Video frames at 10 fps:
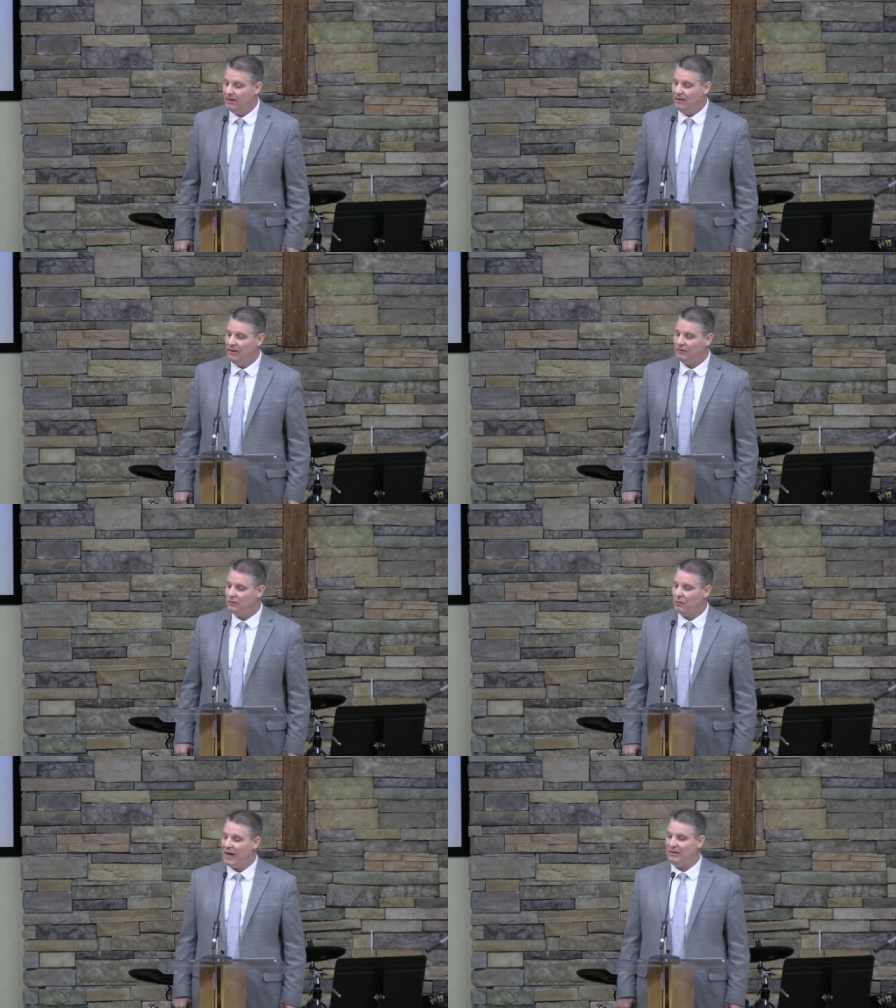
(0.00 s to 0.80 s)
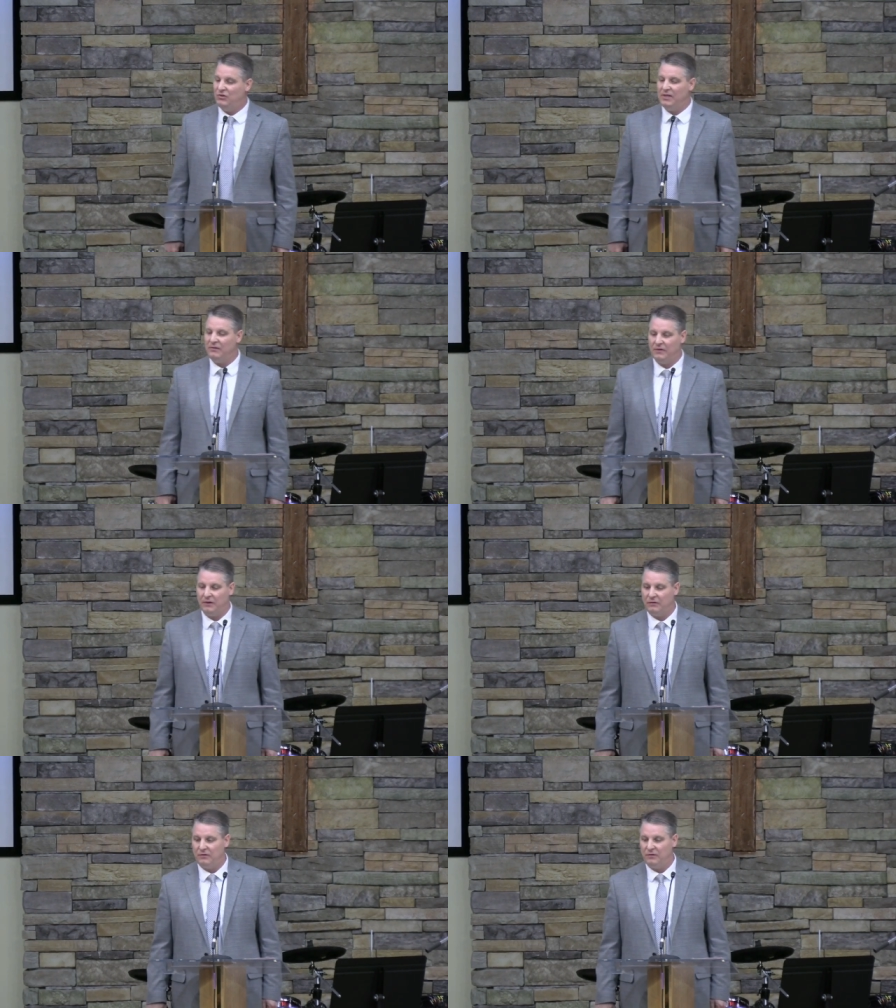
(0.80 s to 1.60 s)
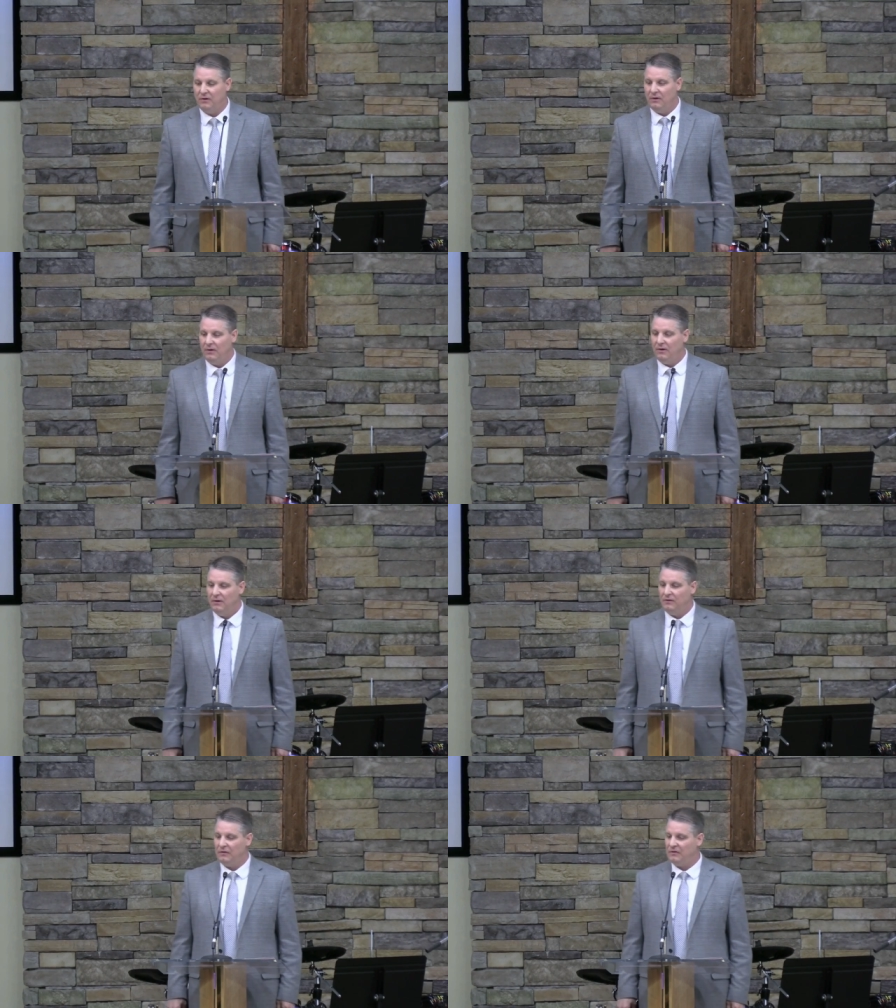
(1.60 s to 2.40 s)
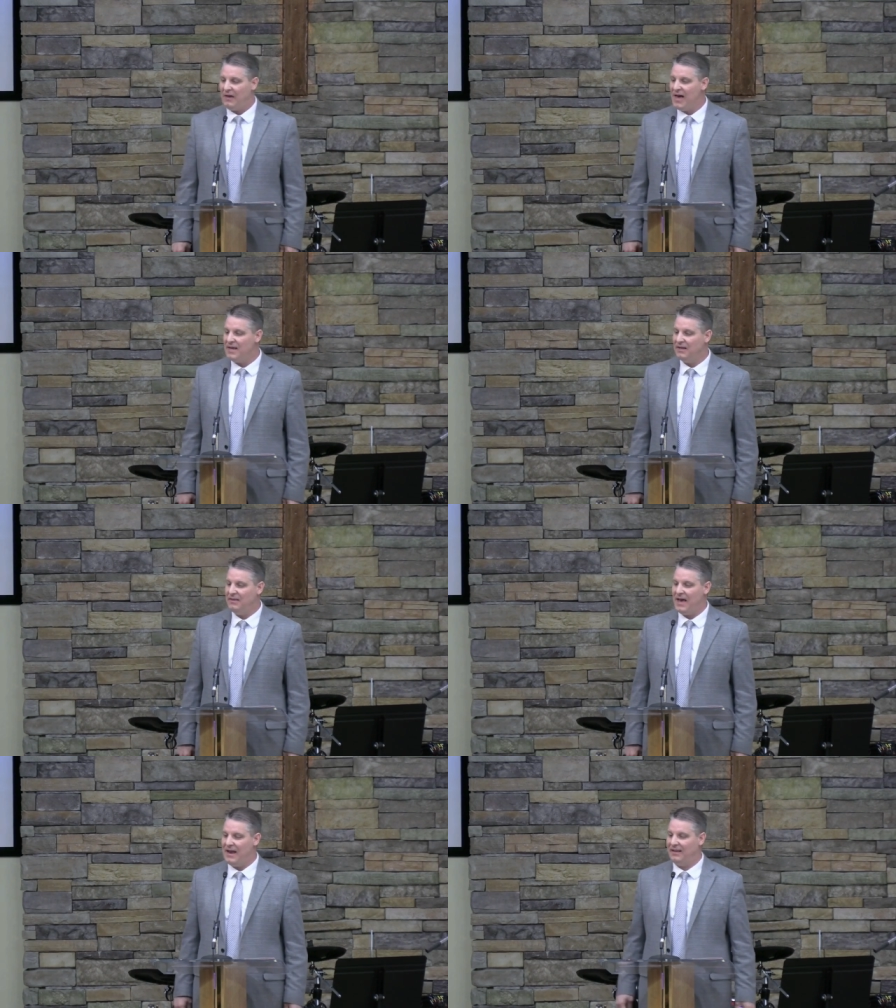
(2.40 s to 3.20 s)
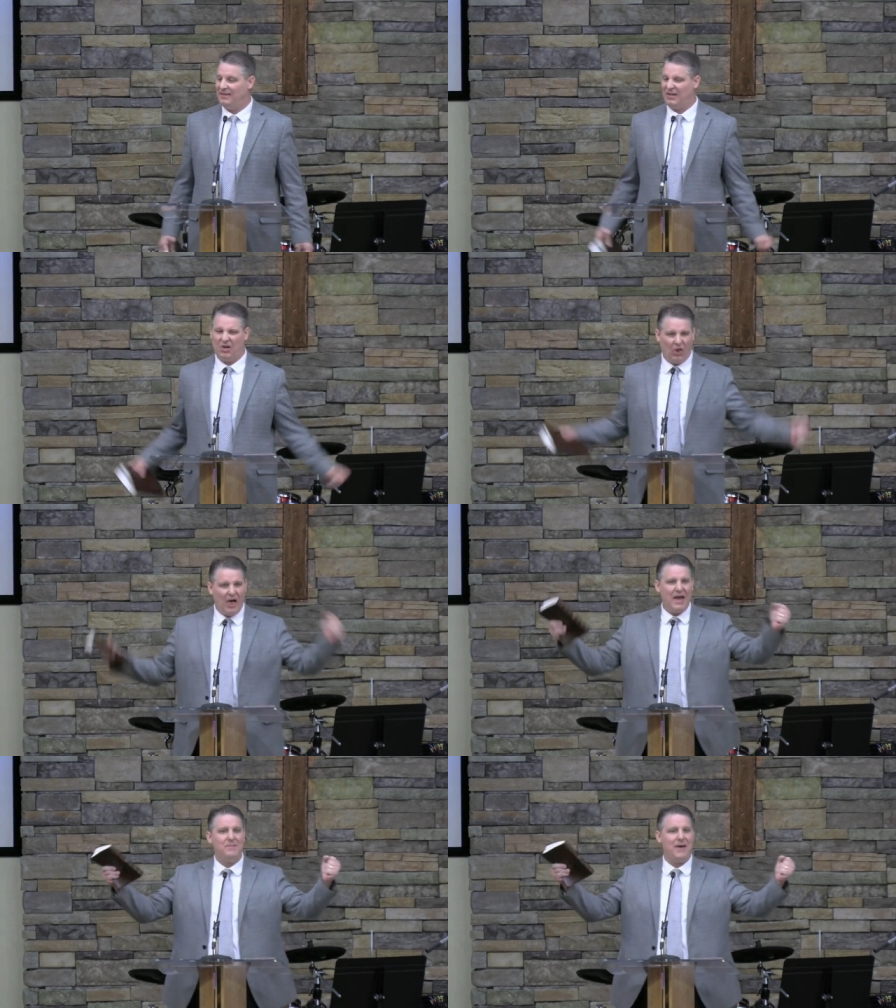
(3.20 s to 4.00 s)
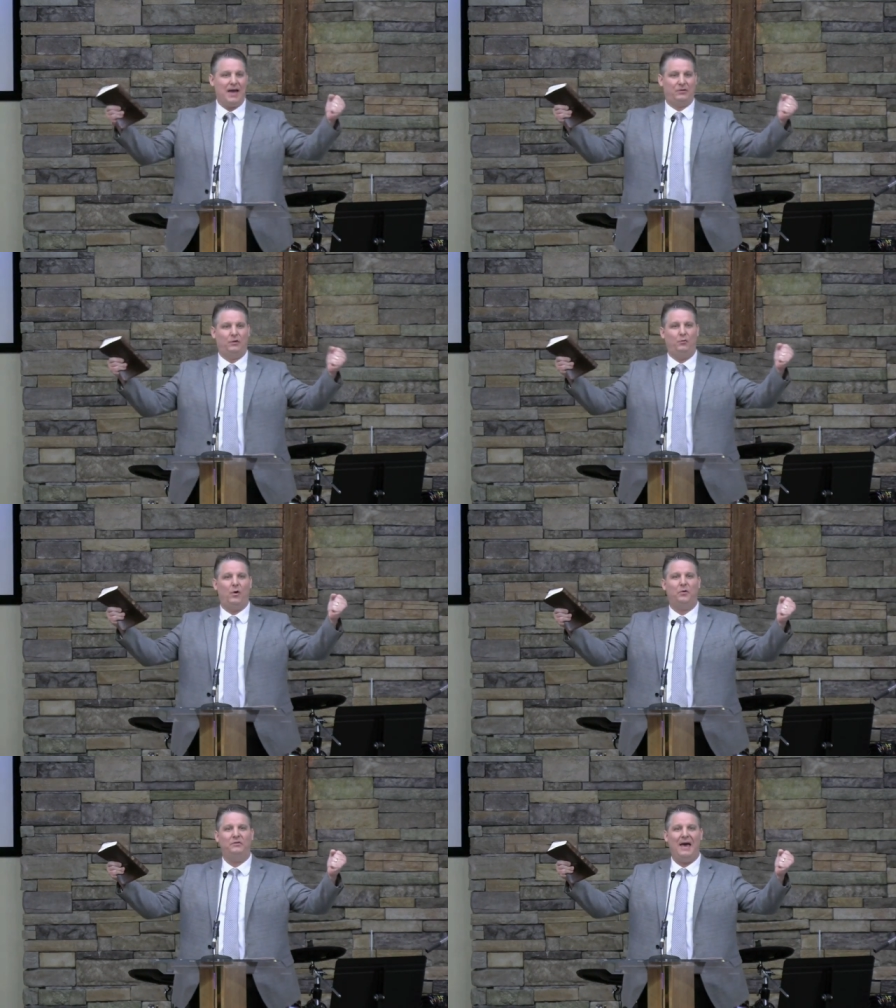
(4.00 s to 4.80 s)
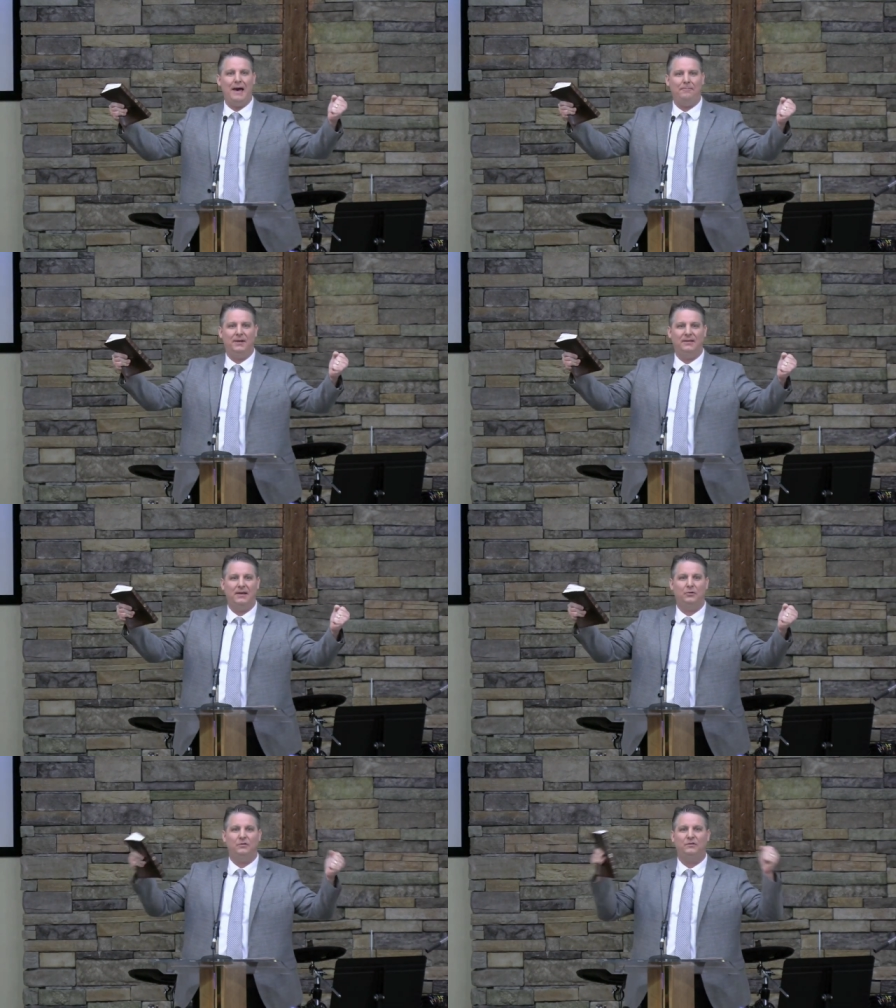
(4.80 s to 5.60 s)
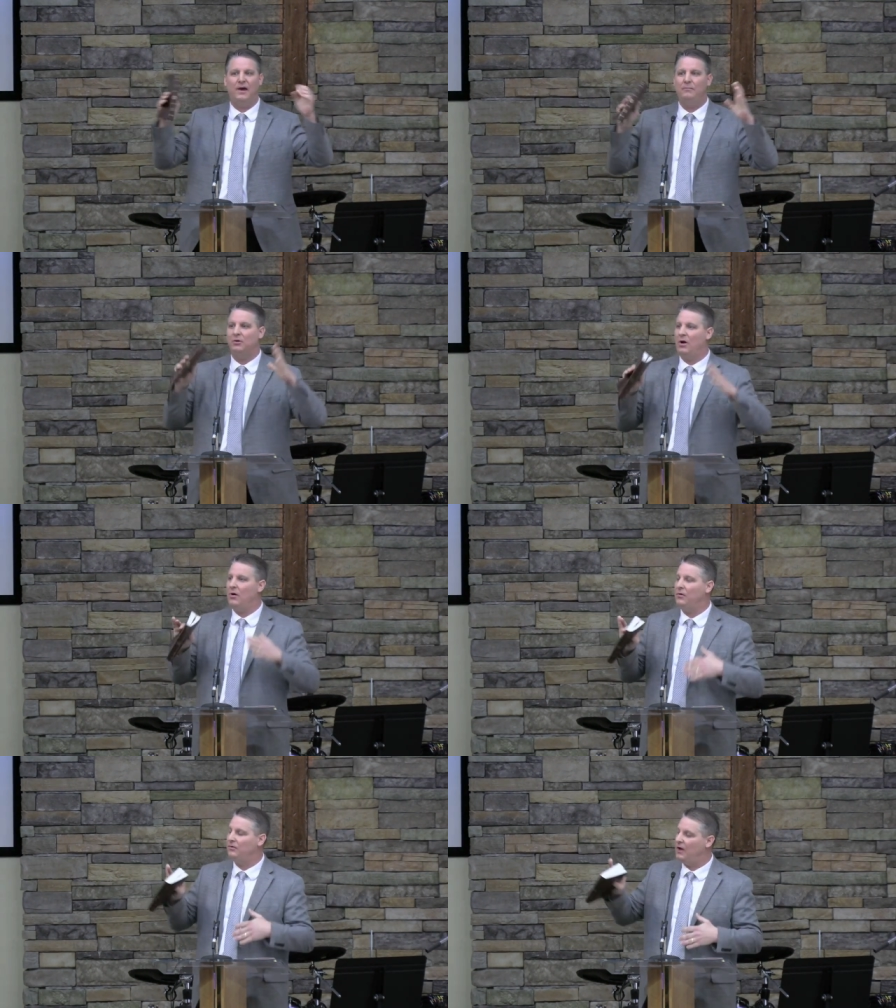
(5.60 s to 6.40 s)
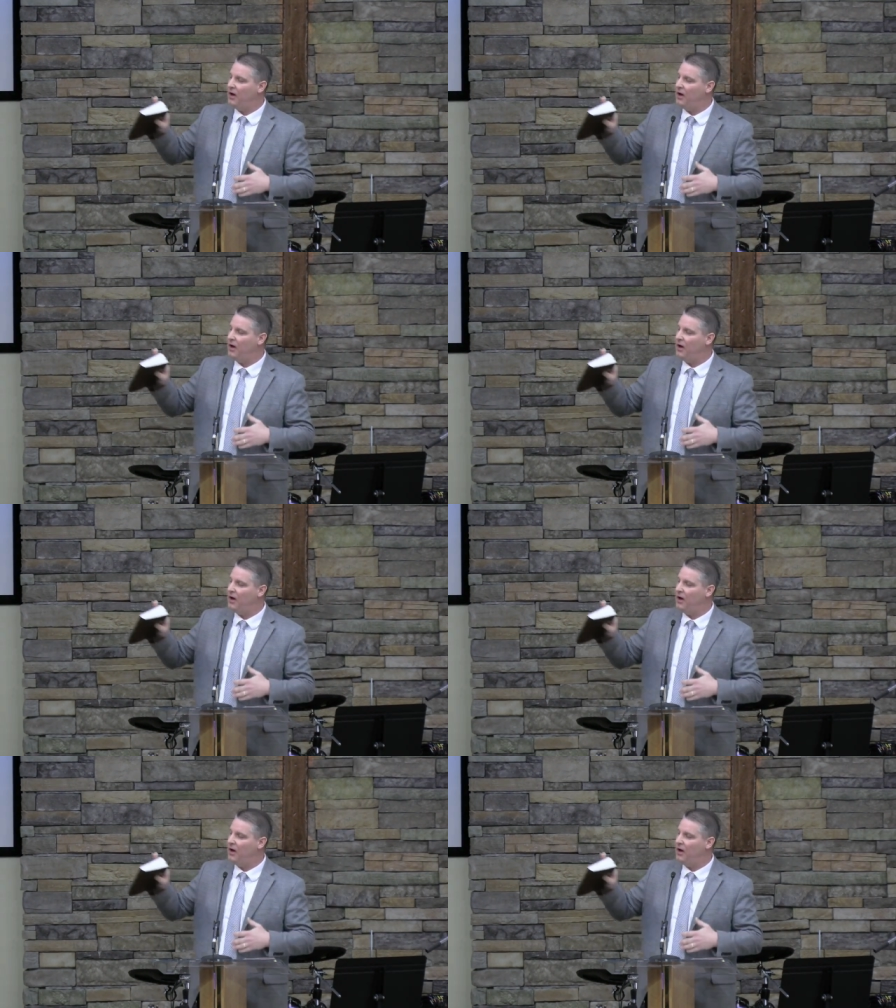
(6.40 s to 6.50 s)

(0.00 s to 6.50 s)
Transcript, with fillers: This is why Jesus decided that at the climax of what was happening that it was time to go to